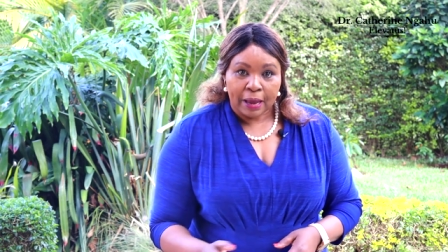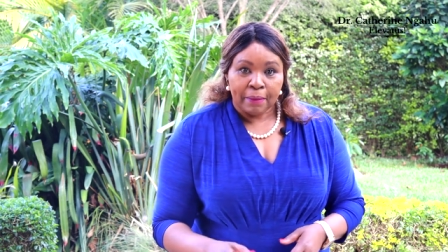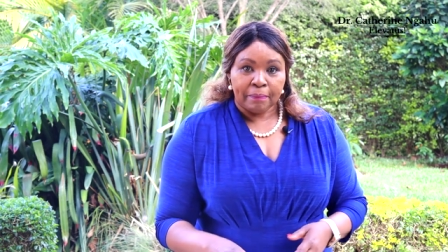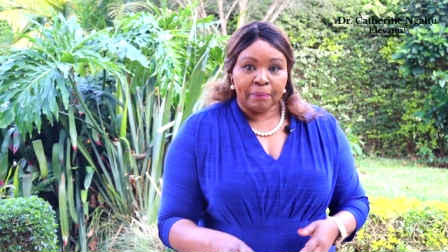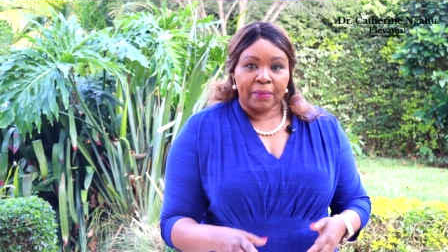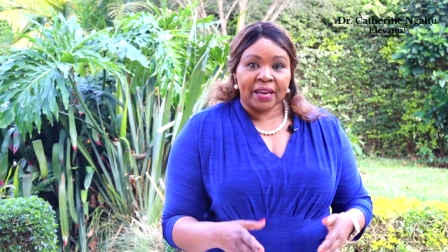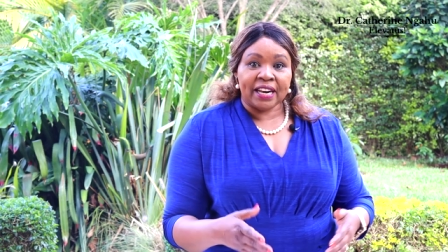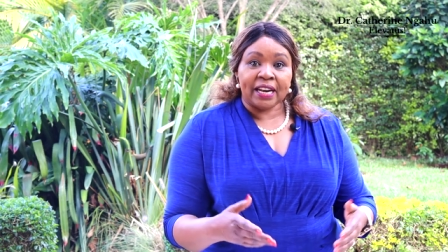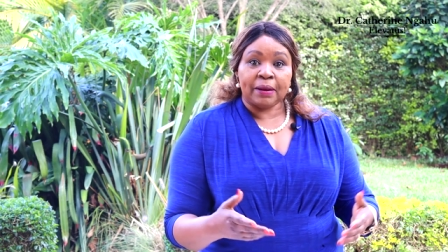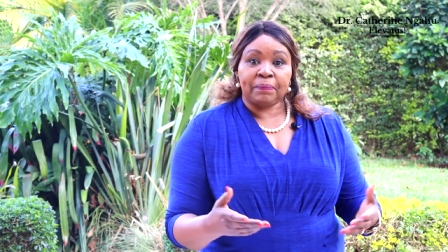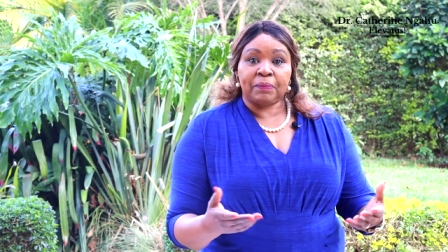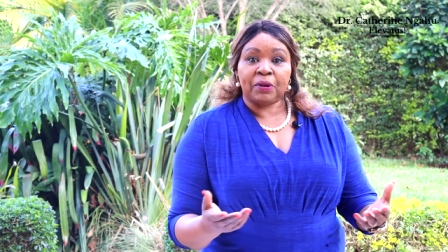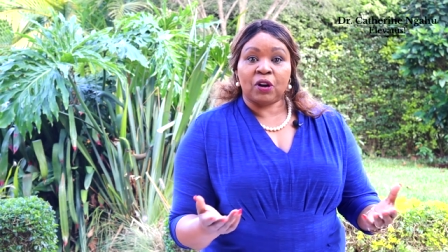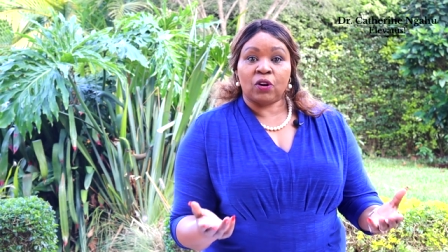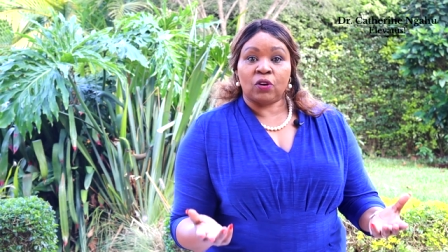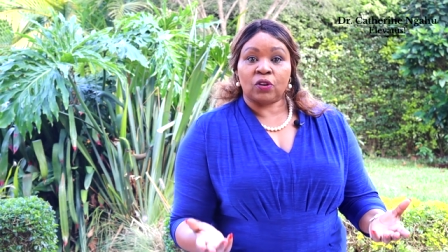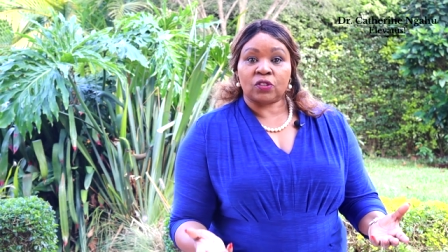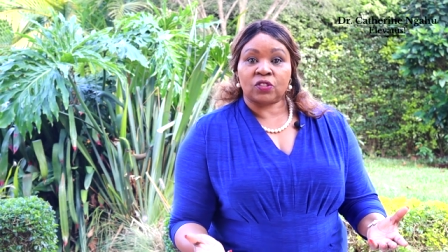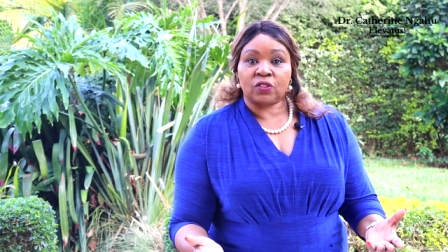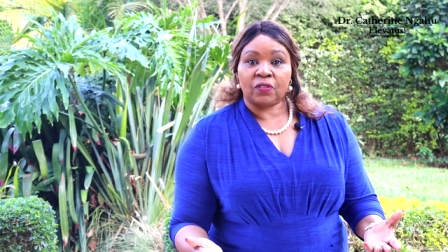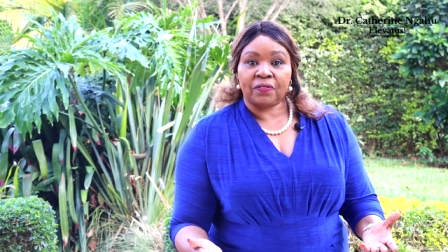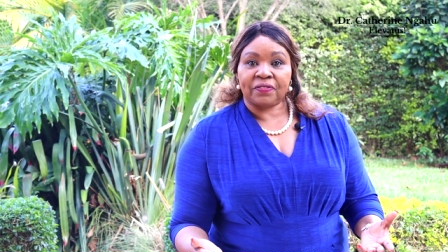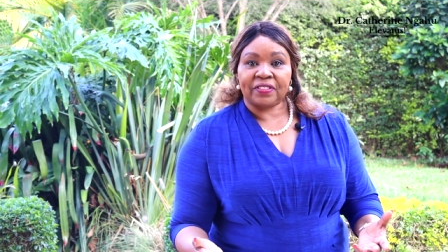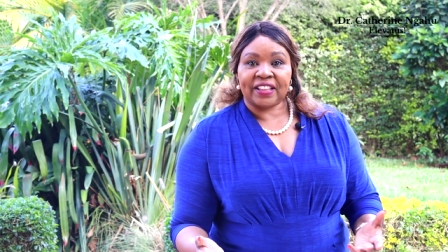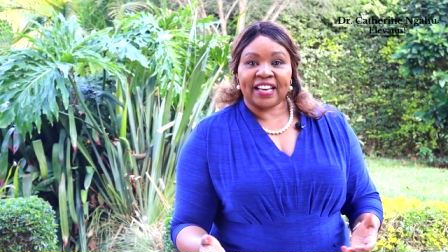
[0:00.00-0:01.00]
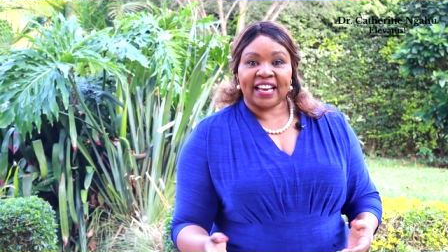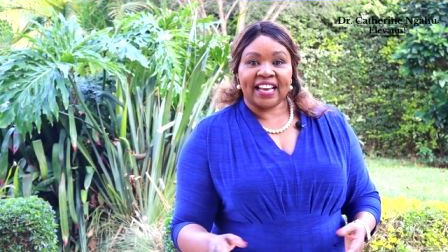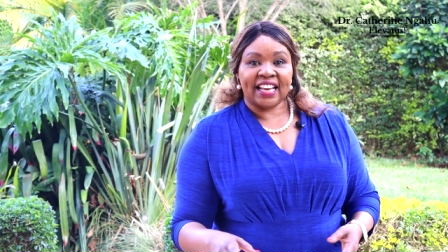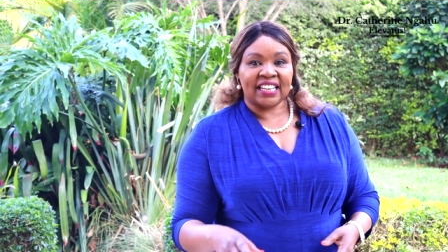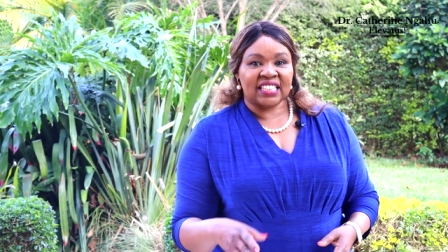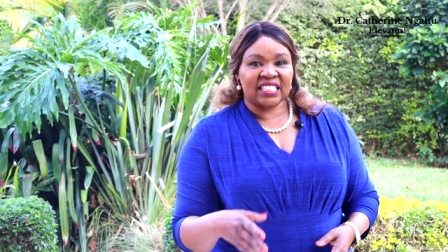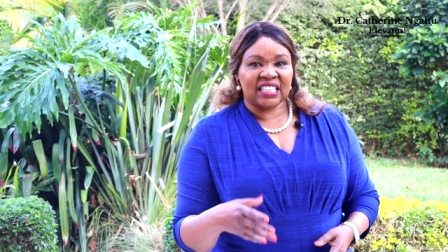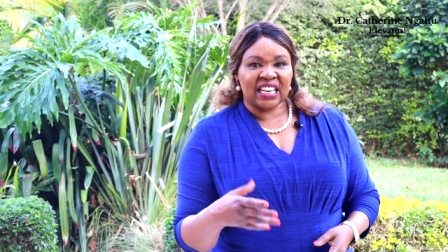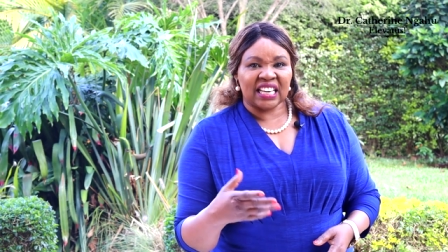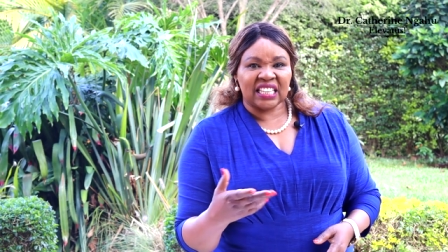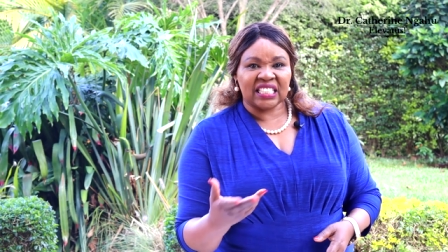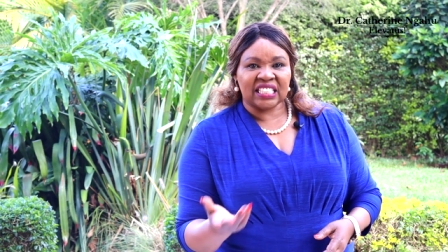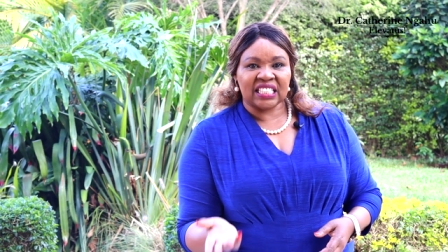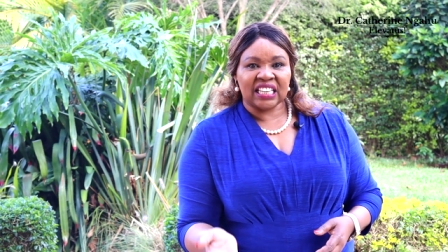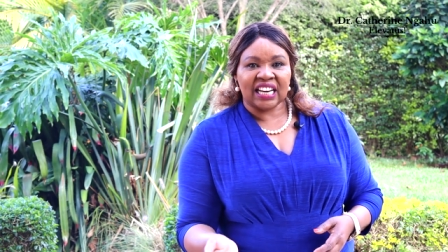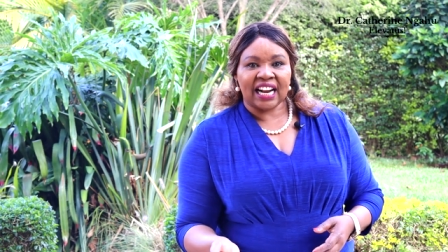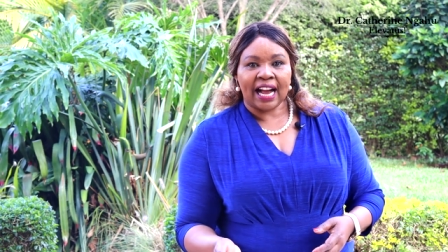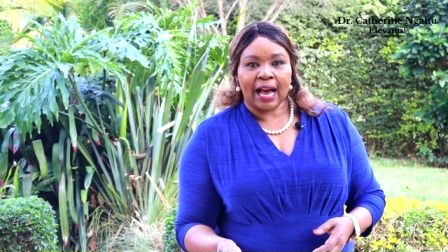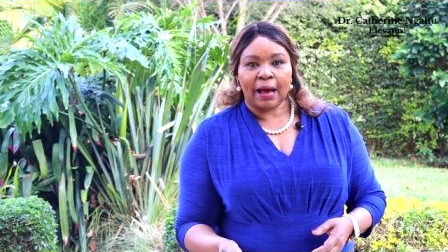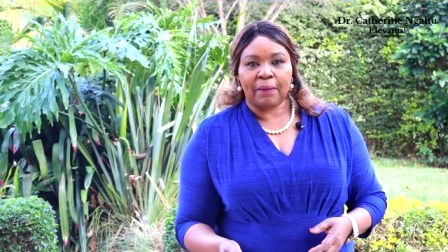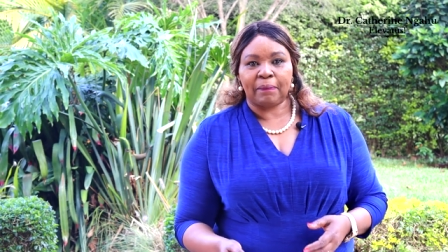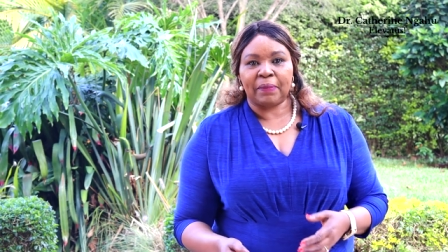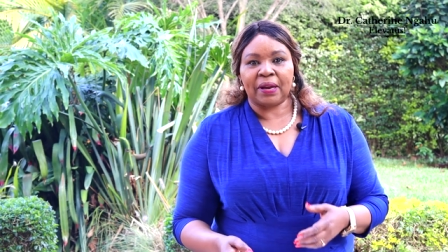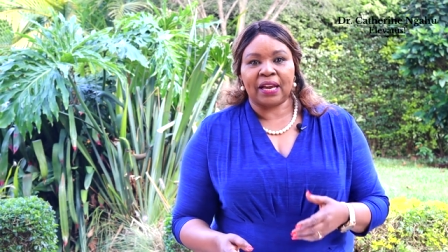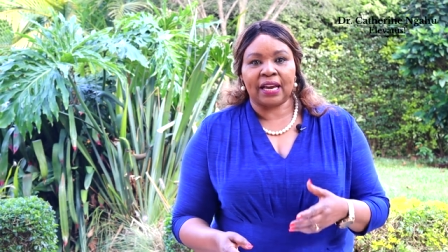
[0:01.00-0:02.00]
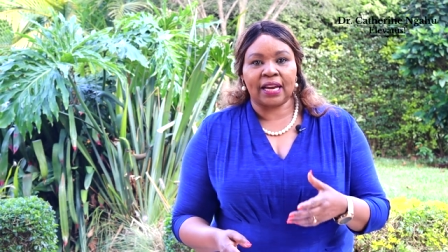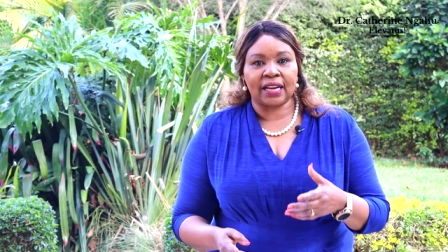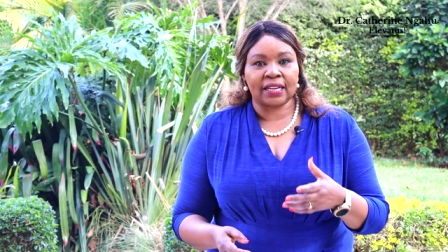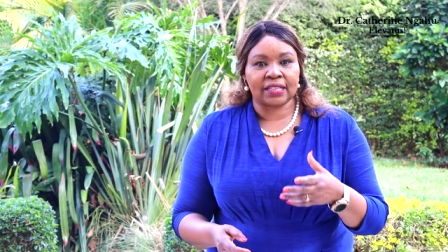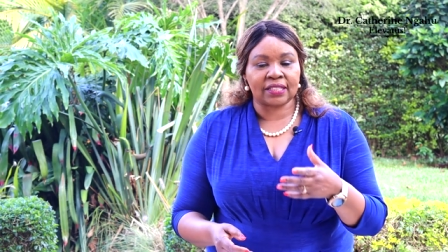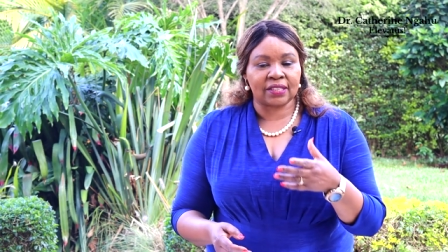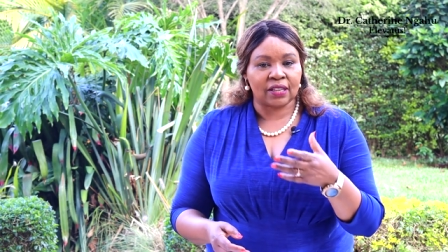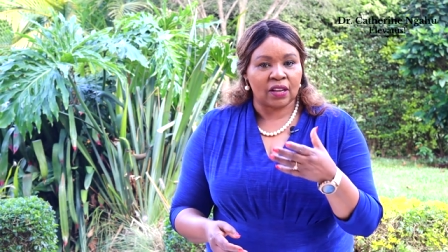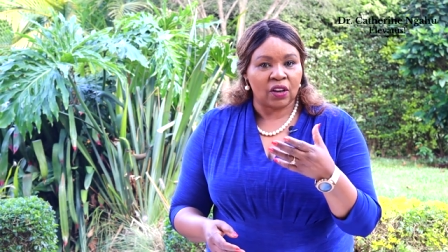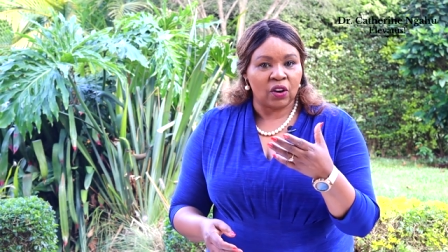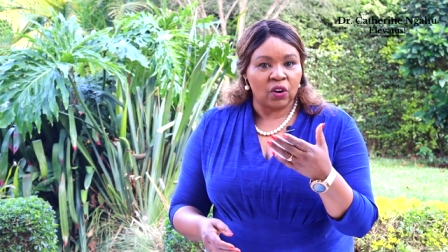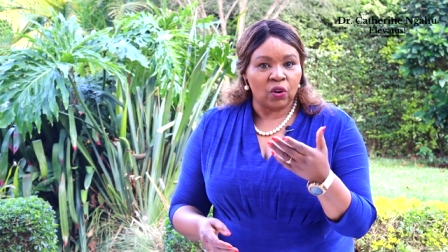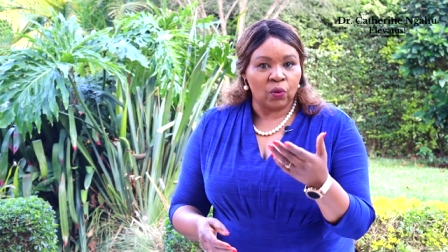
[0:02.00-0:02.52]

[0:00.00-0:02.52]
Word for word: mainly because of the changing habit